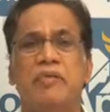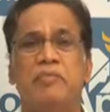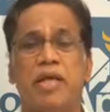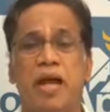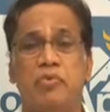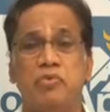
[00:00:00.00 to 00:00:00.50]

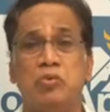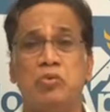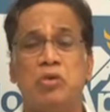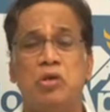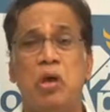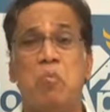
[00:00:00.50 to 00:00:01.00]
We have
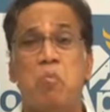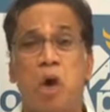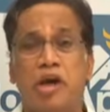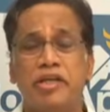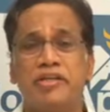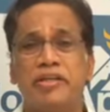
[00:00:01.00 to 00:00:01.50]
to
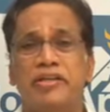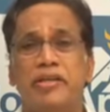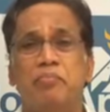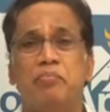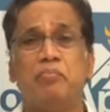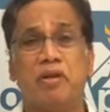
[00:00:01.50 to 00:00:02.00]
monitor
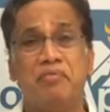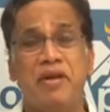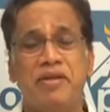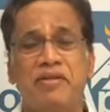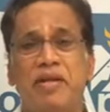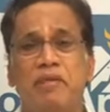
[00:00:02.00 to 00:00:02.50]
them,
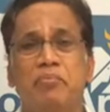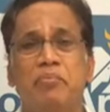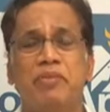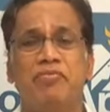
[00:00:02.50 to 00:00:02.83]
prevent them.